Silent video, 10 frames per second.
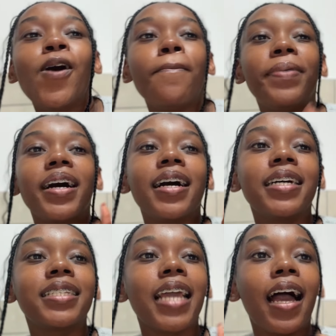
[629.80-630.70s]

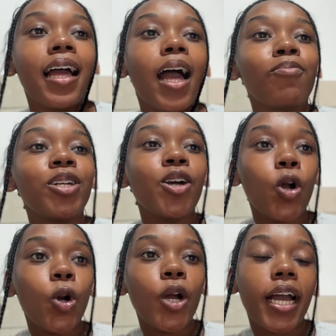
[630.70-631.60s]
But yeah, I'm gonna
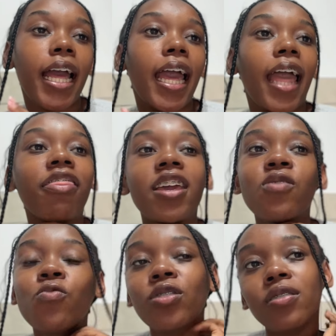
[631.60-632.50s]
cook and
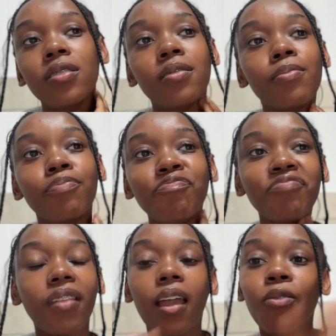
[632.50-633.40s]
then we'll
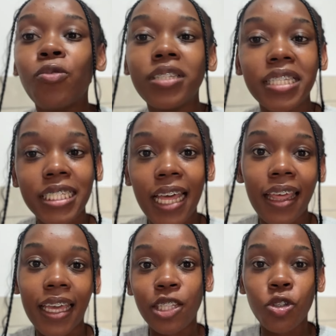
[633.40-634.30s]
see each other
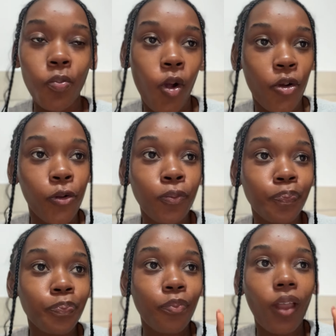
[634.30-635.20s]
again tomorrow
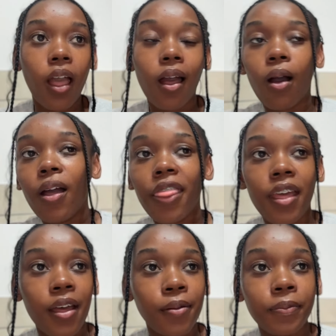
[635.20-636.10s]

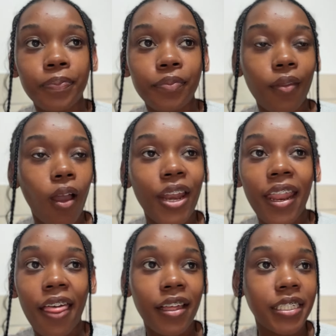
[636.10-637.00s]
on
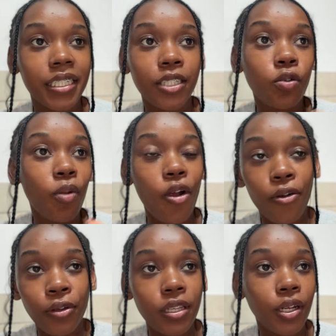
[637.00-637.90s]
another day. Tomorrow
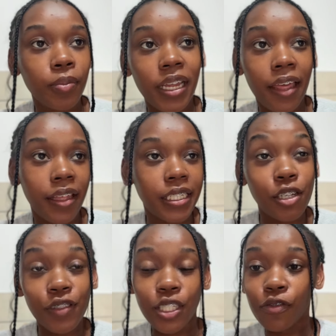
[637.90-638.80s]
is gonna be another day
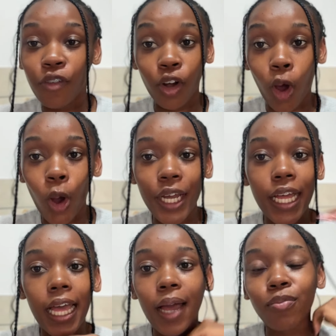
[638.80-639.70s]
of this vlog.
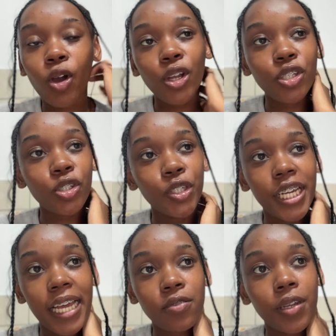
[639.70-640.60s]
I'm not gonna show you
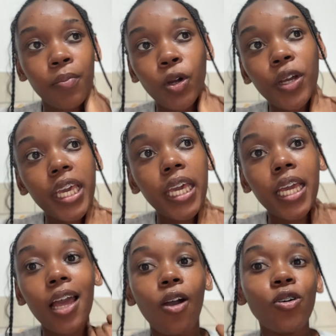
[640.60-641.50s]
guys when I'm cooking.
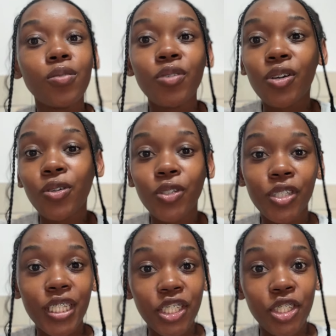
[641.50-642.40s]
I'm gonna go to
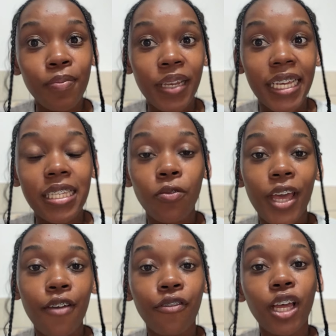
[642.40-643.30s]
the gym later. We
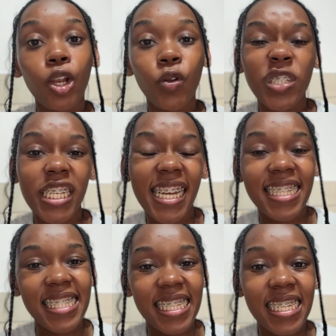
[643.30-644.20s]
have load shedding
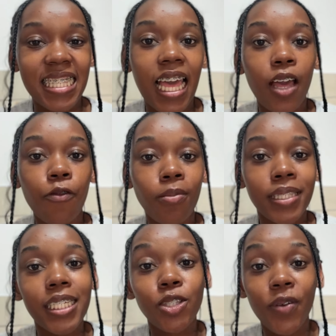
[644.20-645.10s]
at 6, from
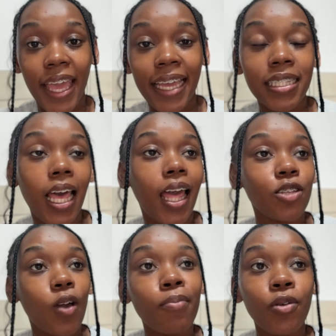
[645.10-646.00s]
6 to 8.
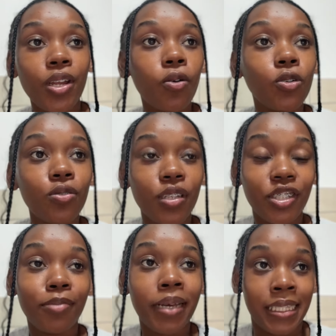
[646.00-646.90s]
So I'm gonna go to the
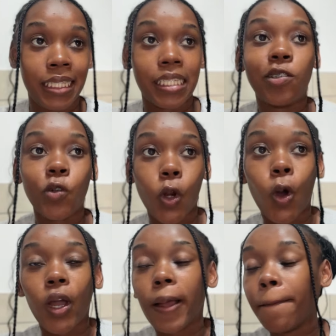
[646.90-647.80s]
gym at 6
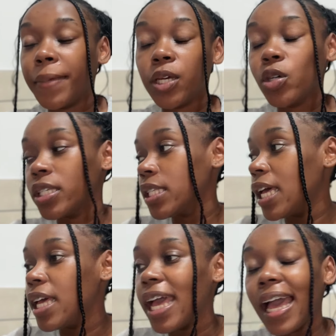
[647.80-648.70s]
o'clock because
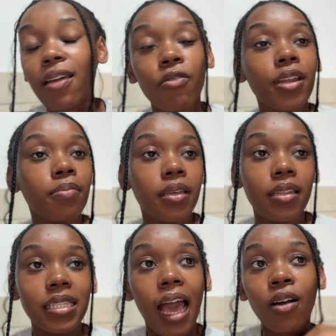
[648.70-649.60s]
I don't wanna be in
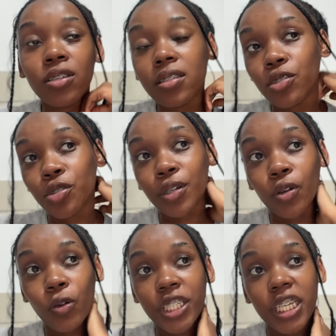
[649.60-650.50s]
this house during
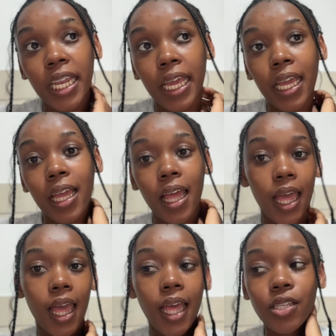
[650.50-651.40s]
load shedding.
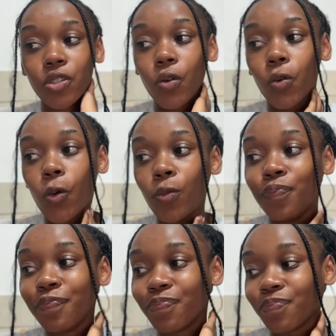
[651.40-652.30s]
So
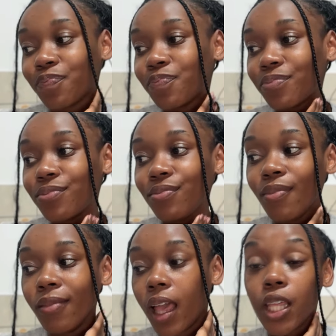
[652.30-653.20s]

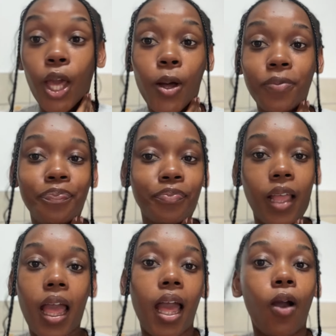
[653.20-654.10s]
yeah,
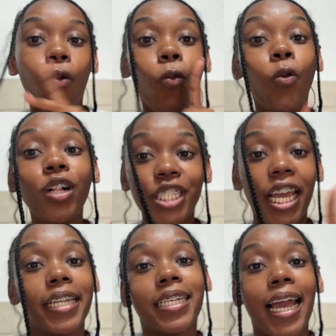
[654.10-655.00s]
we'll
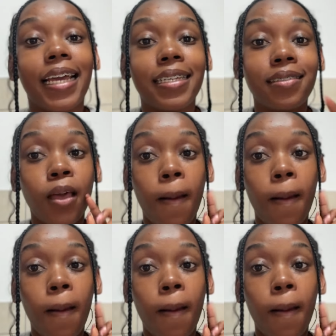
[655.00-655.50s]
chat guys.